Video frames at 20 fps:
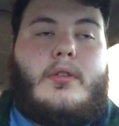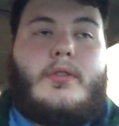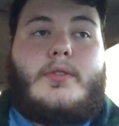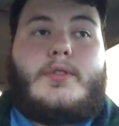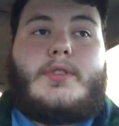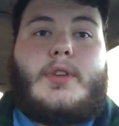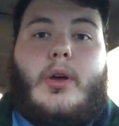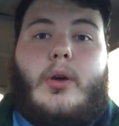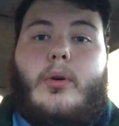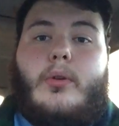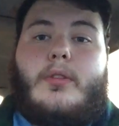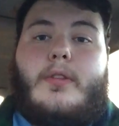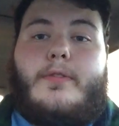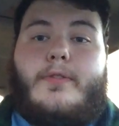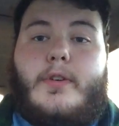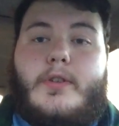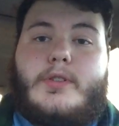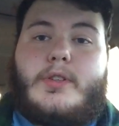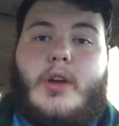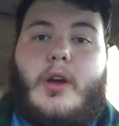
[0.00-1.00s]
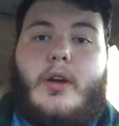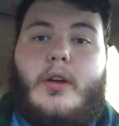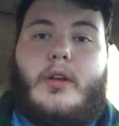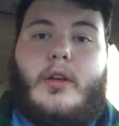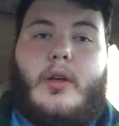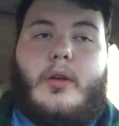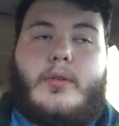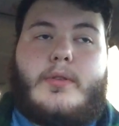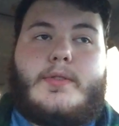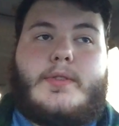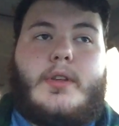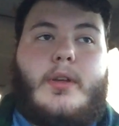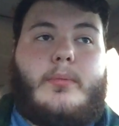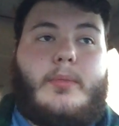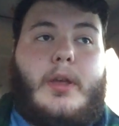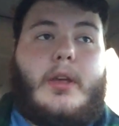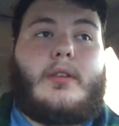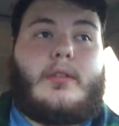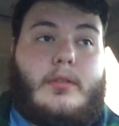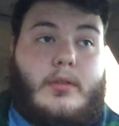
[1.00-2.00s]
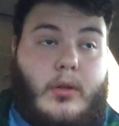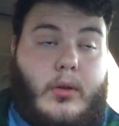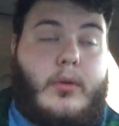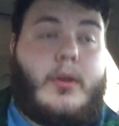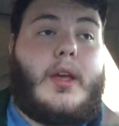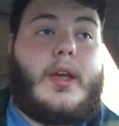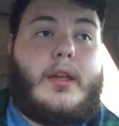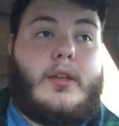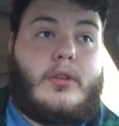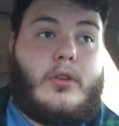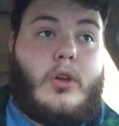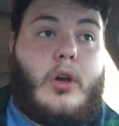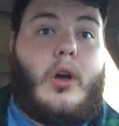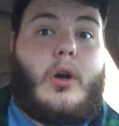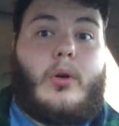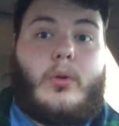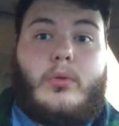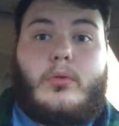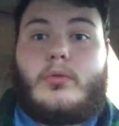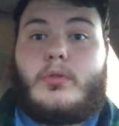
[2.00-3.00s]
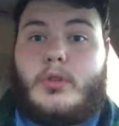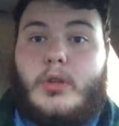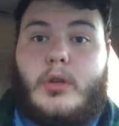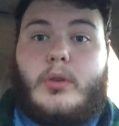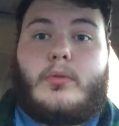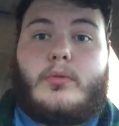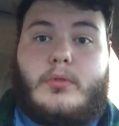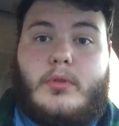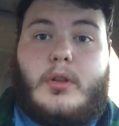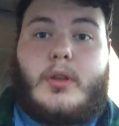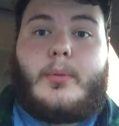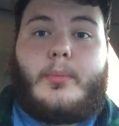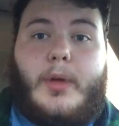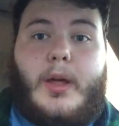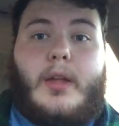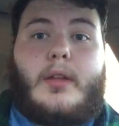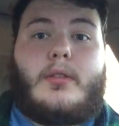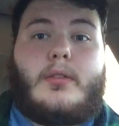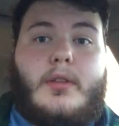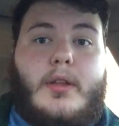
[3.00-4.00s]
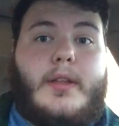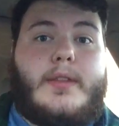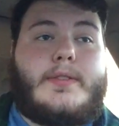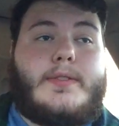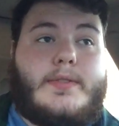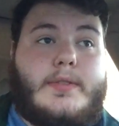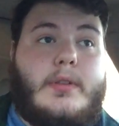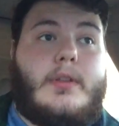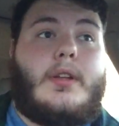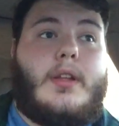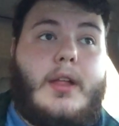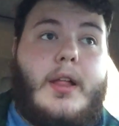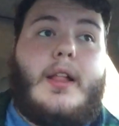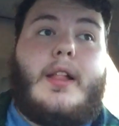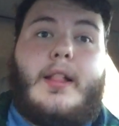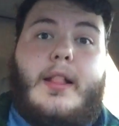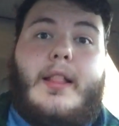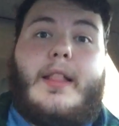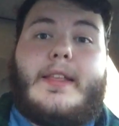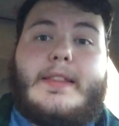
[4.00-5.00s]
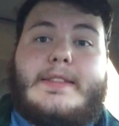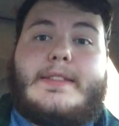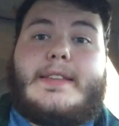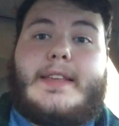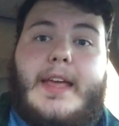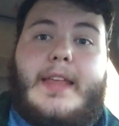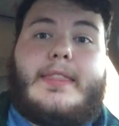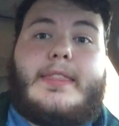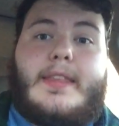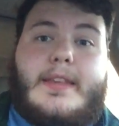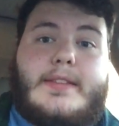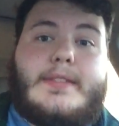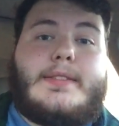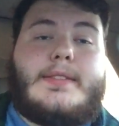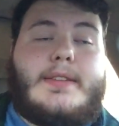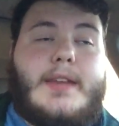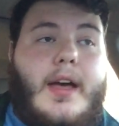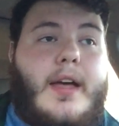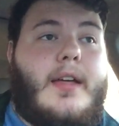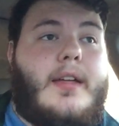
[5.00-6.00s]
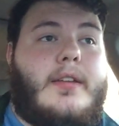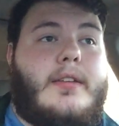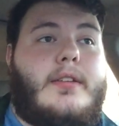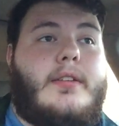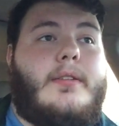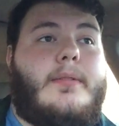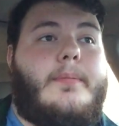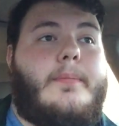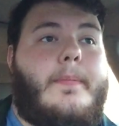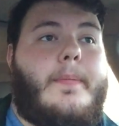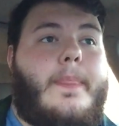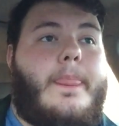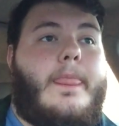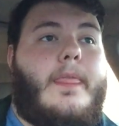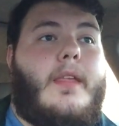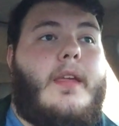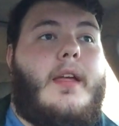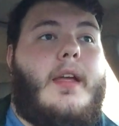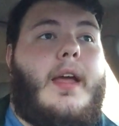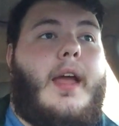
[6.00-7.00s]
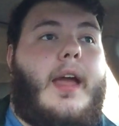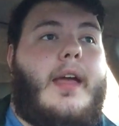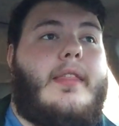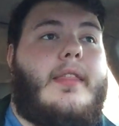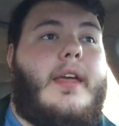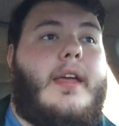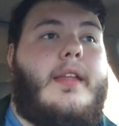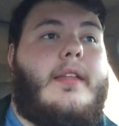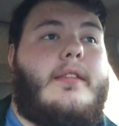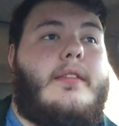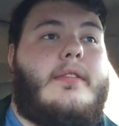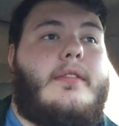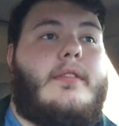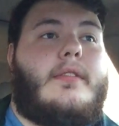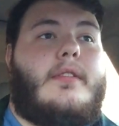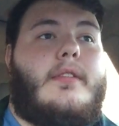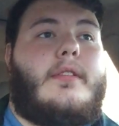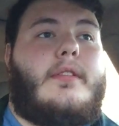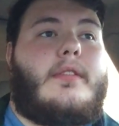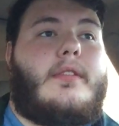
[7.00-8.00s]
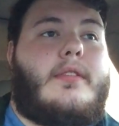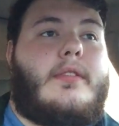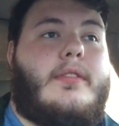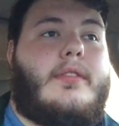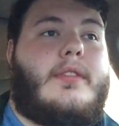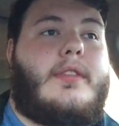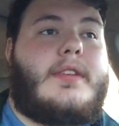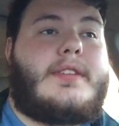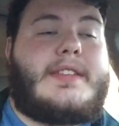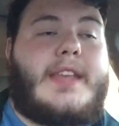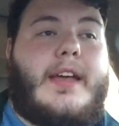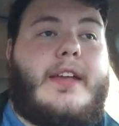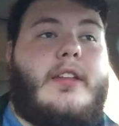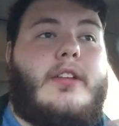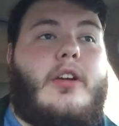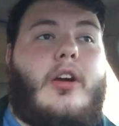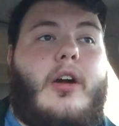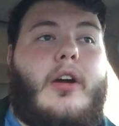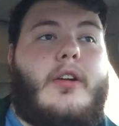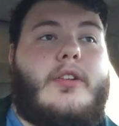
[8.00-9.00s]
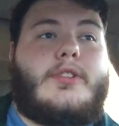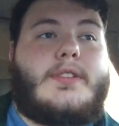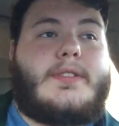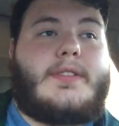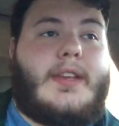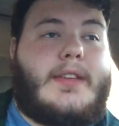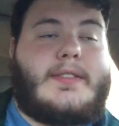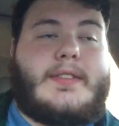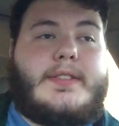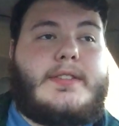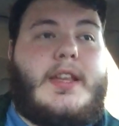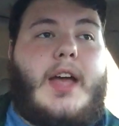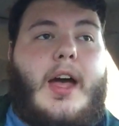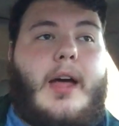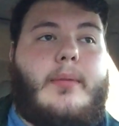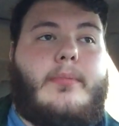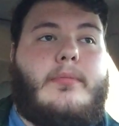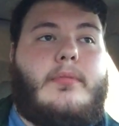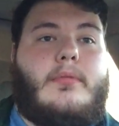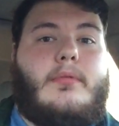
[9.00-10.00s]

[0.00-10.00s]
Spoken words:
So the first car goes. I'm like, okay, go, dude, come on, let's get this done. And then the second car just doesn't stop.